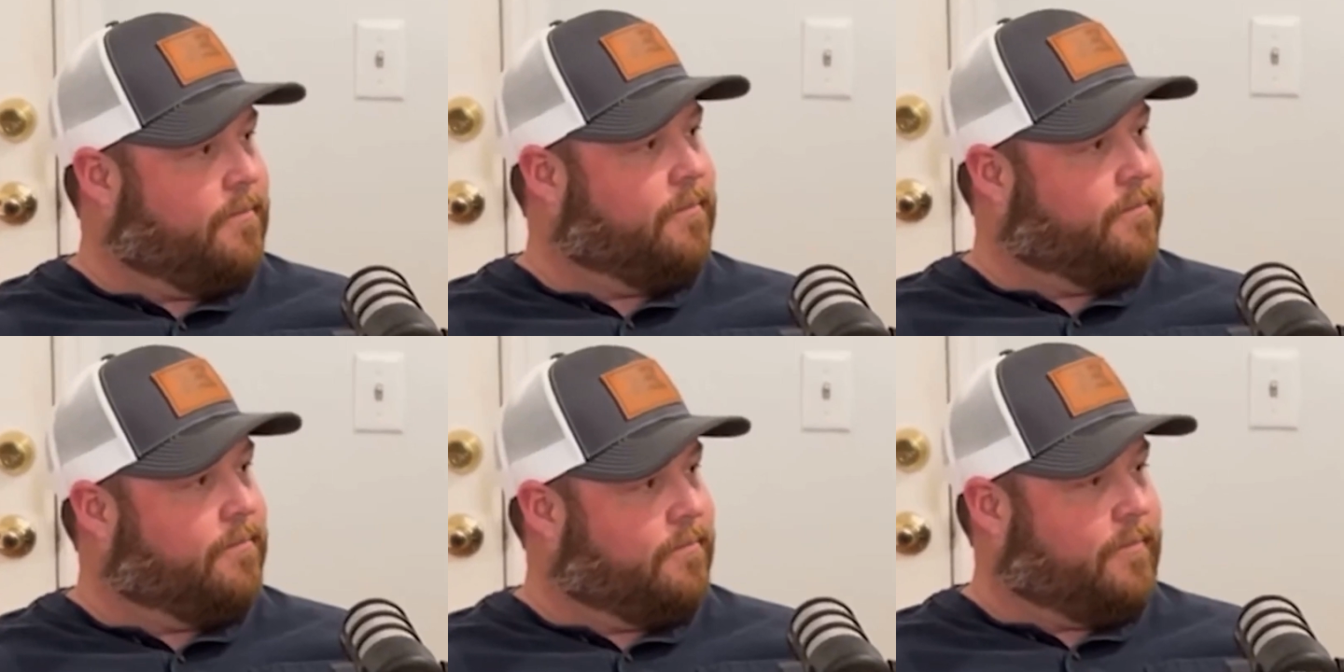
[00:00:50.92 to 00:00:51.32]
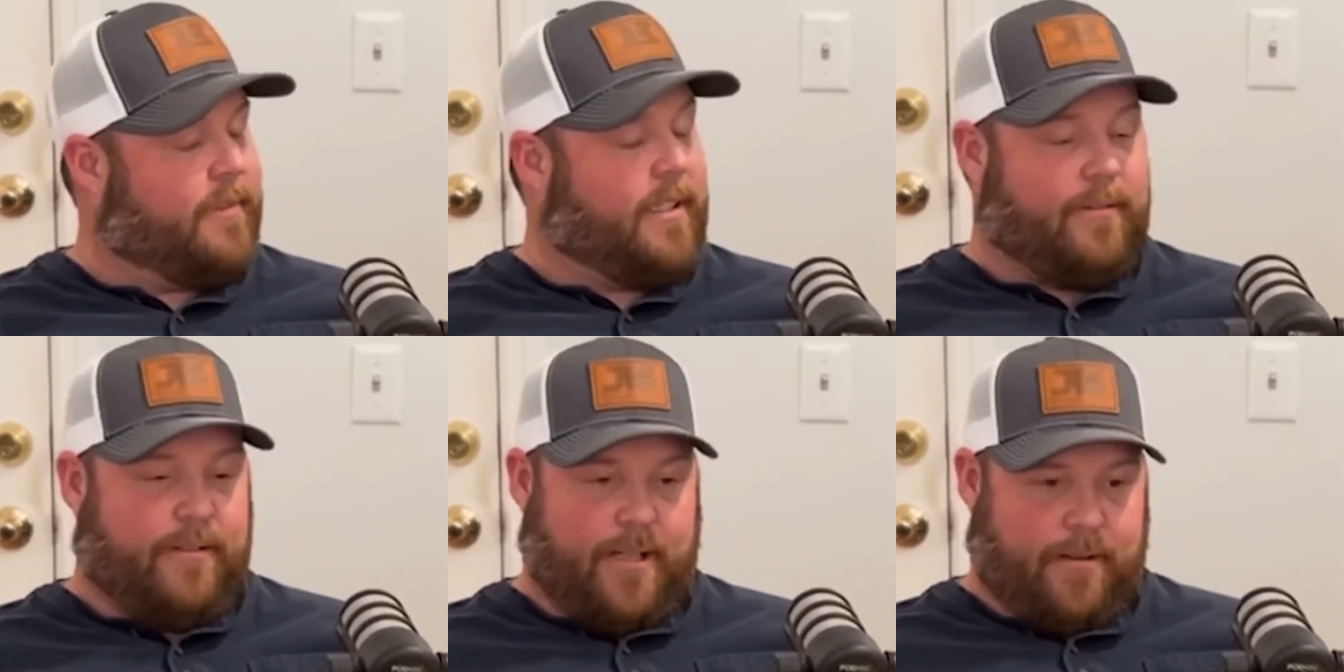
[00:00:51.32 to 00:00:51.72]

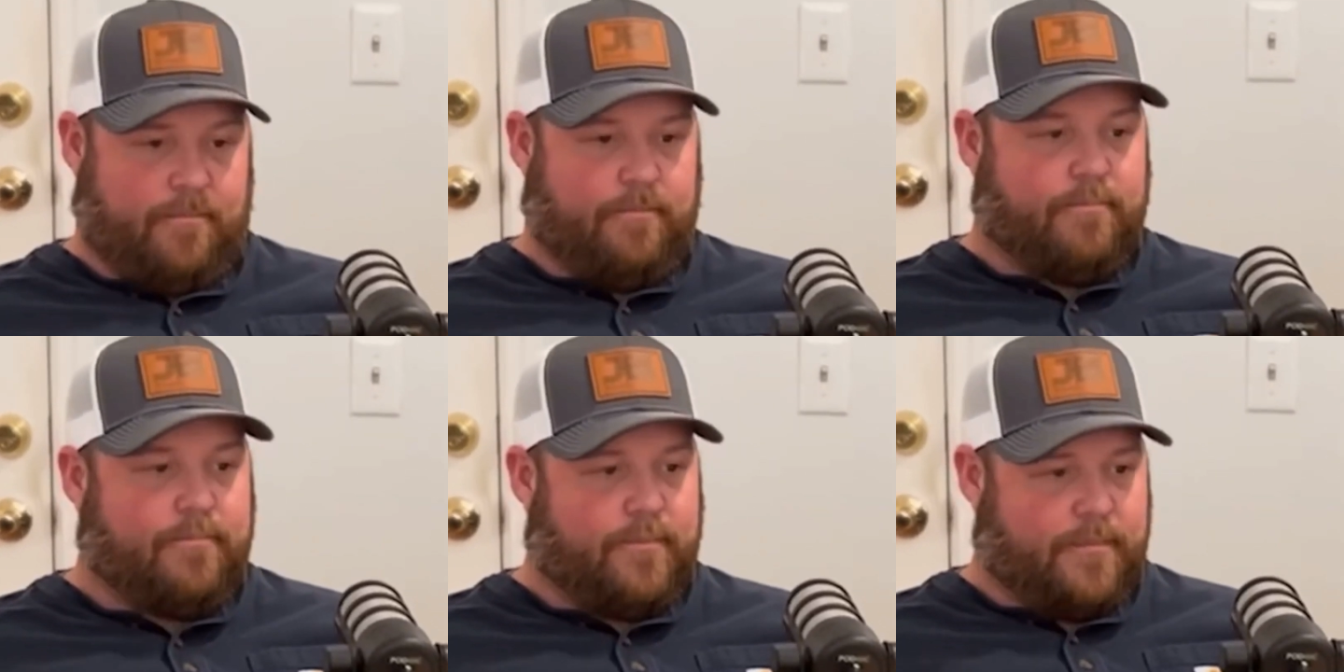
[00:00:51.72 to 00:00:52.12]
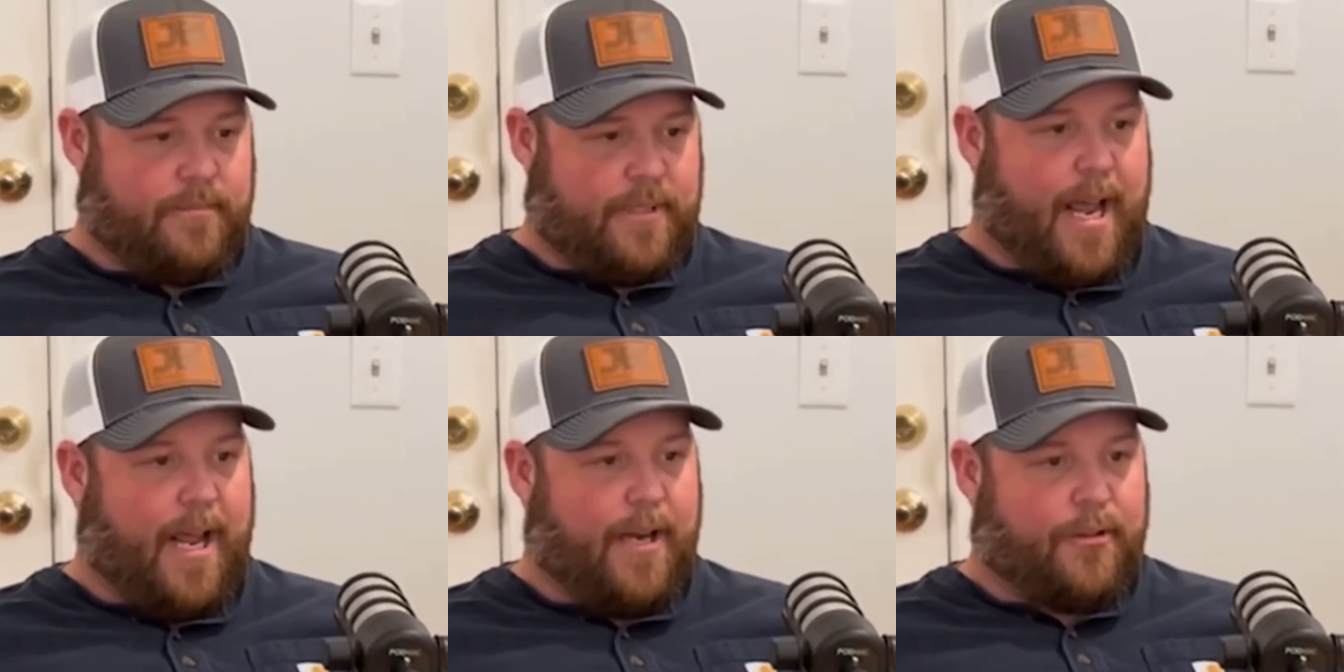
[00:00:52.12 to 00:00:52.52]
mm-hmm. than
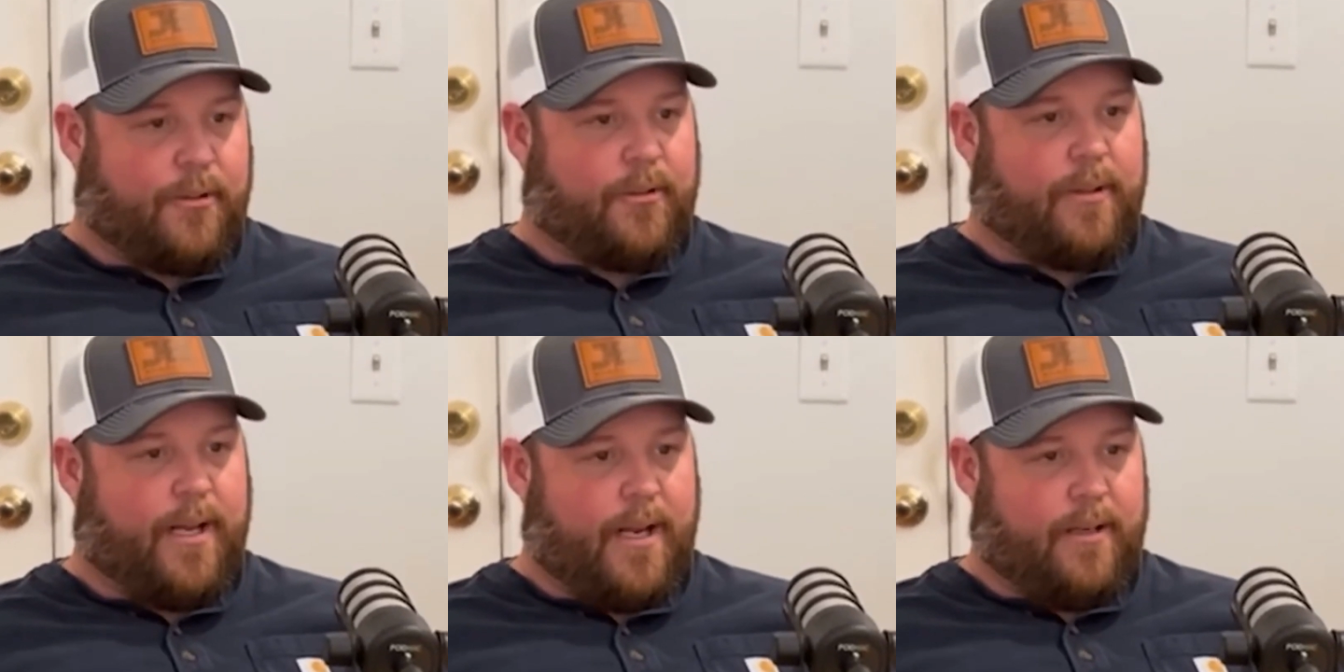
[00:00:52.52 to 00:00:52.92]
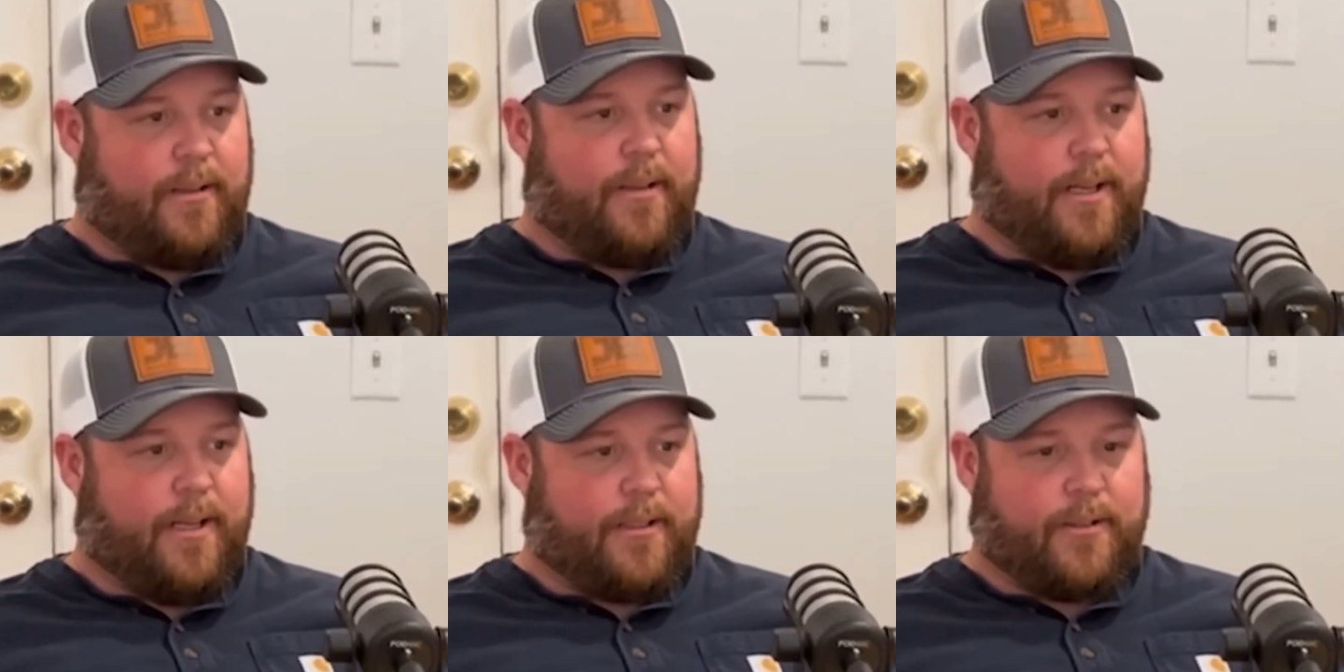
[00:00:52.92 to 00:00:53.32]
natural and
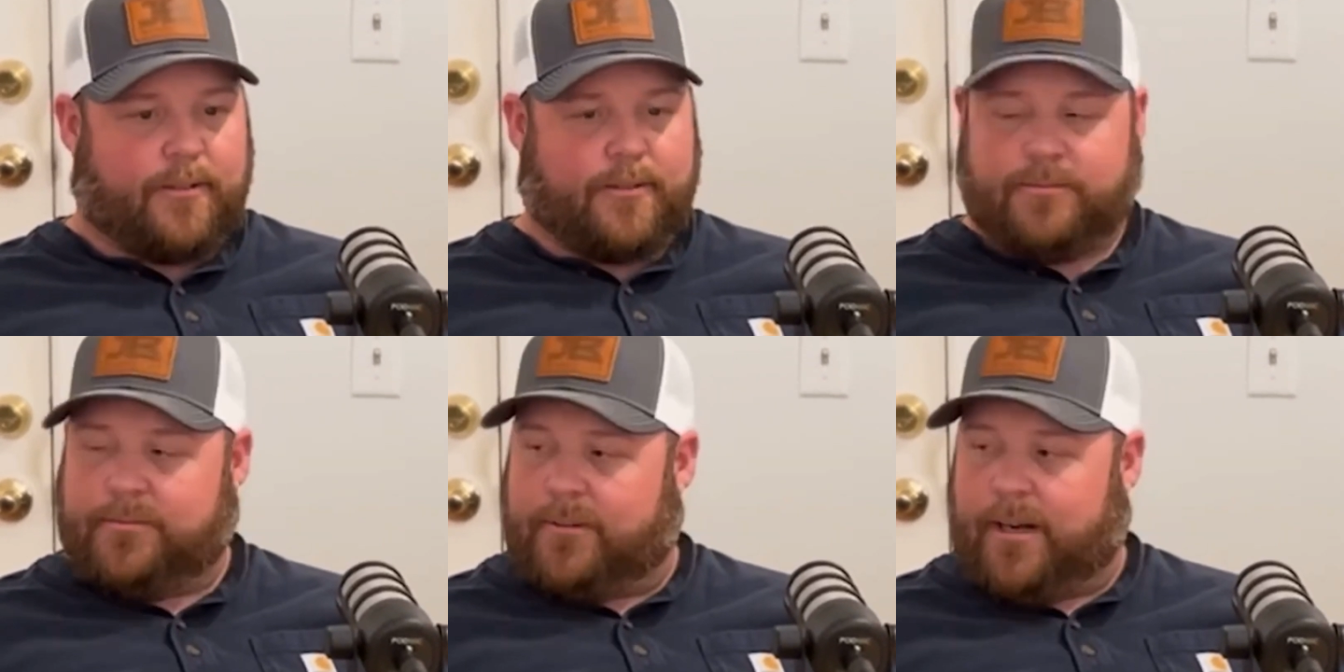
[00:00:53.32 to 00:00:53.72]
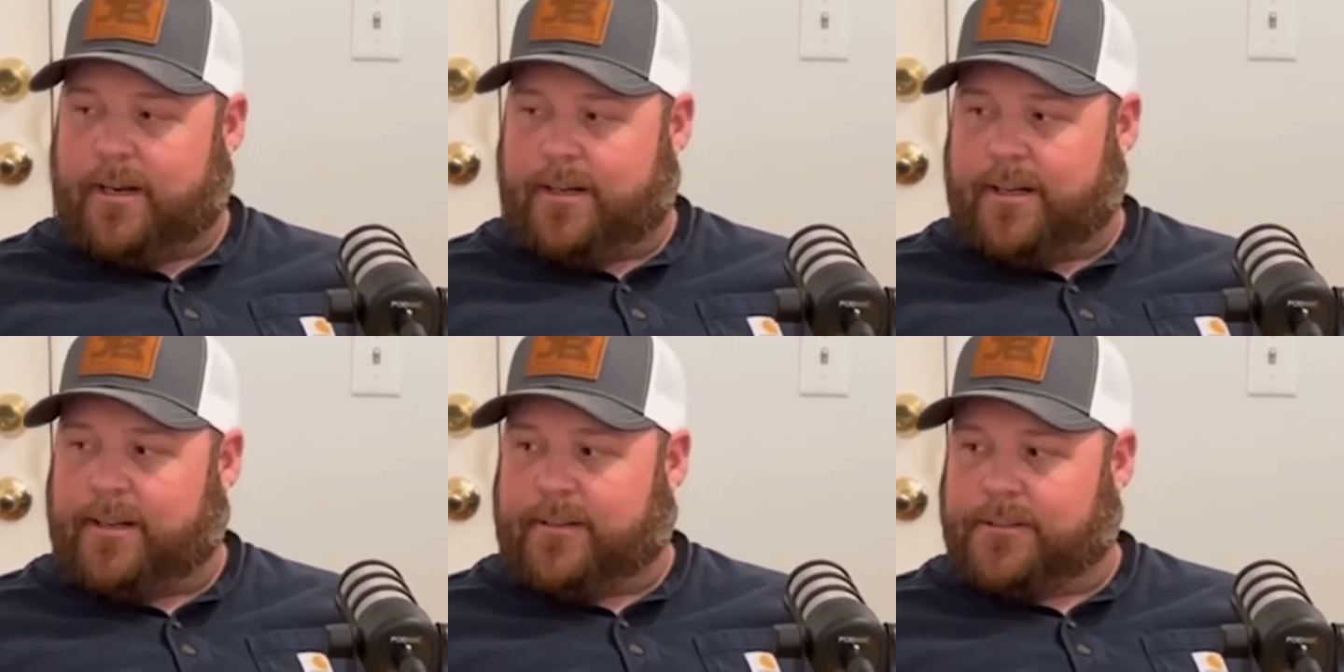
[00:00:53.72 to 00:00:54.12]
electric
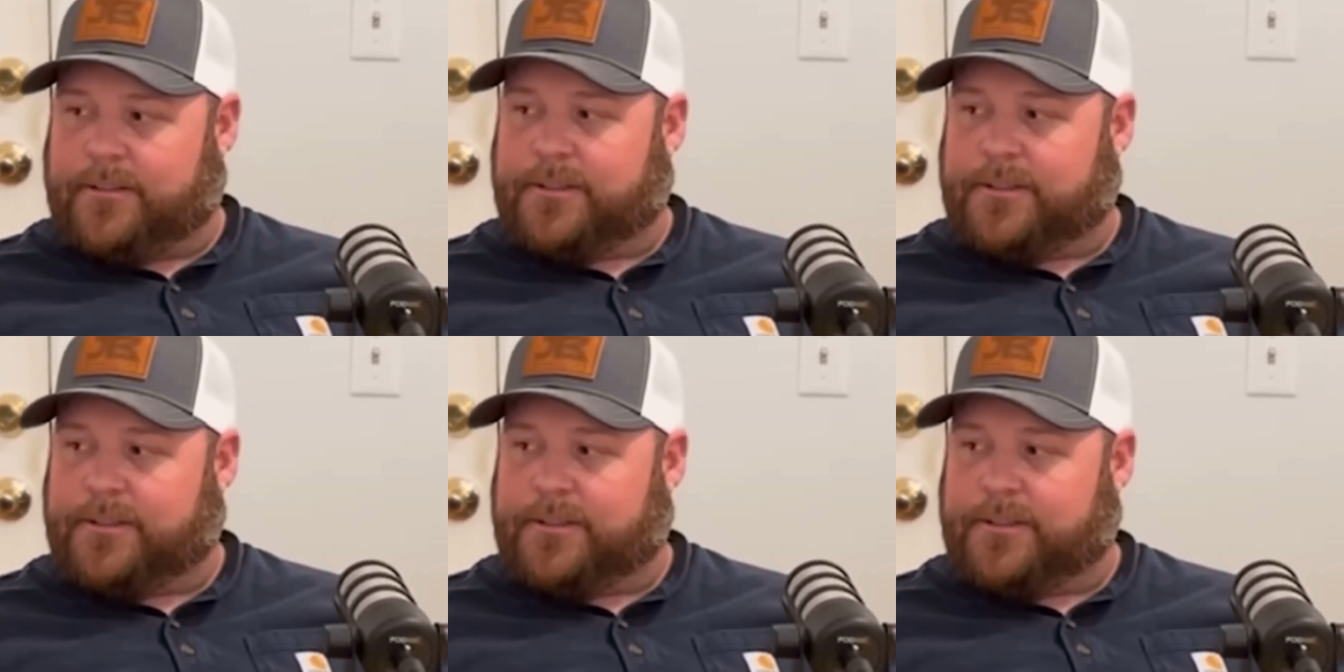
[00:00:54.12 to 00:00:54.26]
right now.